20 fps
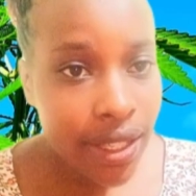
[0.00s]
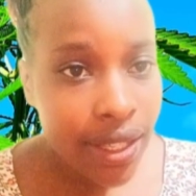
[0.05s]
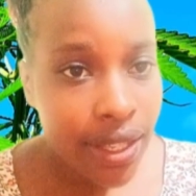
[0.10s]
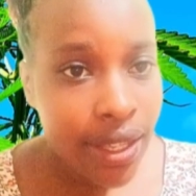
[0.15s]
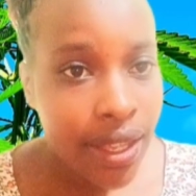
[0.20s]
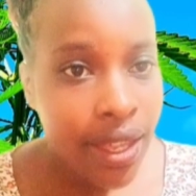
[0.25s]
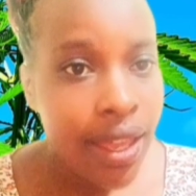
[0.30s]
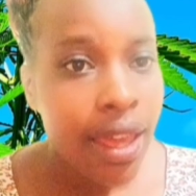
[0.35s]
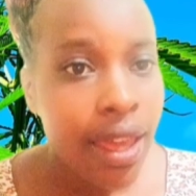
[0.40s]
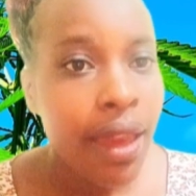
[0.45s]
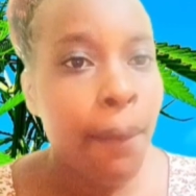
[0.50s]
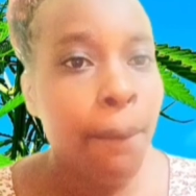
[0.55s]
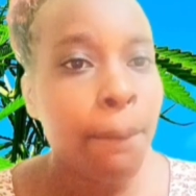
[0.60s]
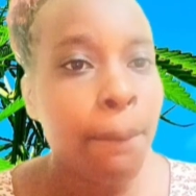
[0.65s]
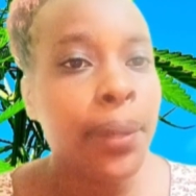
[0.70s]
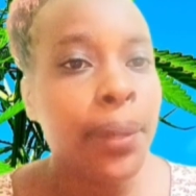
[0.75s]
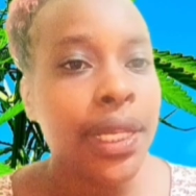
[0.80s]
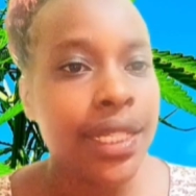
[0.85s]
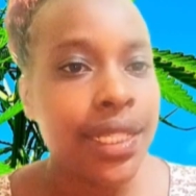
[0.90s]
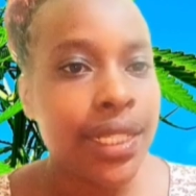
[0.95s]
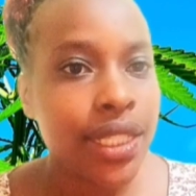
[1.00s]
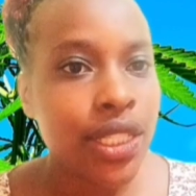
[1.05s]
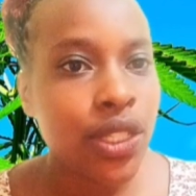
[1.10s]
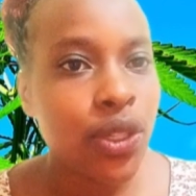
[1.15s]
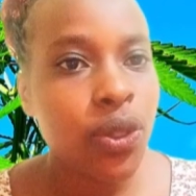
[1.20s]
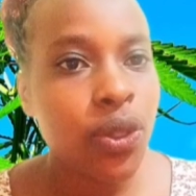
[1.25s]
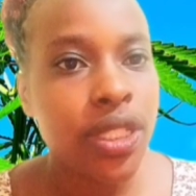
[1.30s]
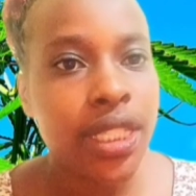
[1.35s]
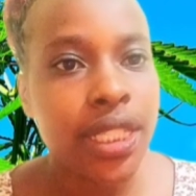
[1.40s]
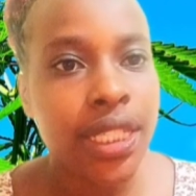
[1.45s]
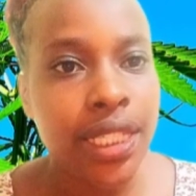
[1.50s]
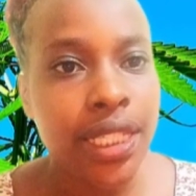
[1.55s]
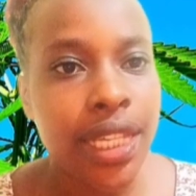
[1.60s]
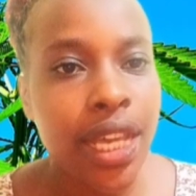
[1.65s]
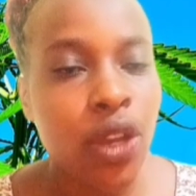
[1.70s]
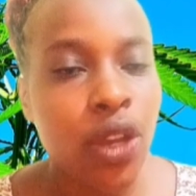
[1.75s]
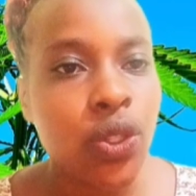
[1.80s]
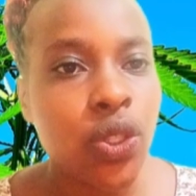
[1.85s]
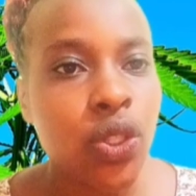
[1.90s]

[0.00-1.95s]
please consider consulting a